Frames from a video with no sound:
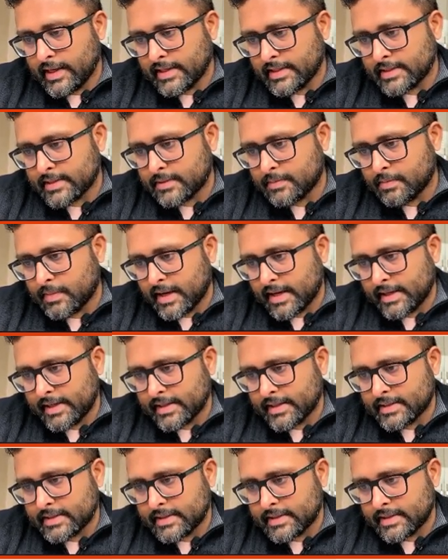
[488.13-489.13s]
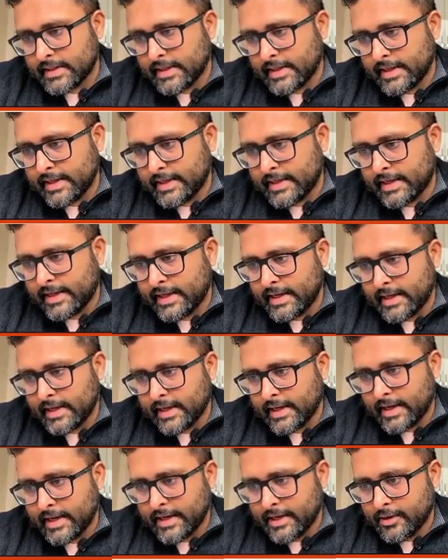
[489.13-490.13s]
es minus ed
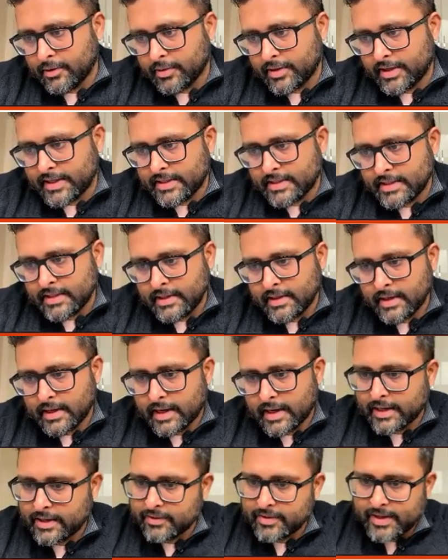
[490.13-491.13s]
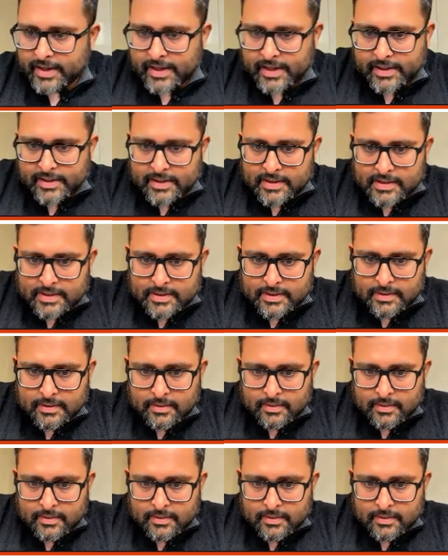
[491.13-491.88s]
into dt. I can write like this.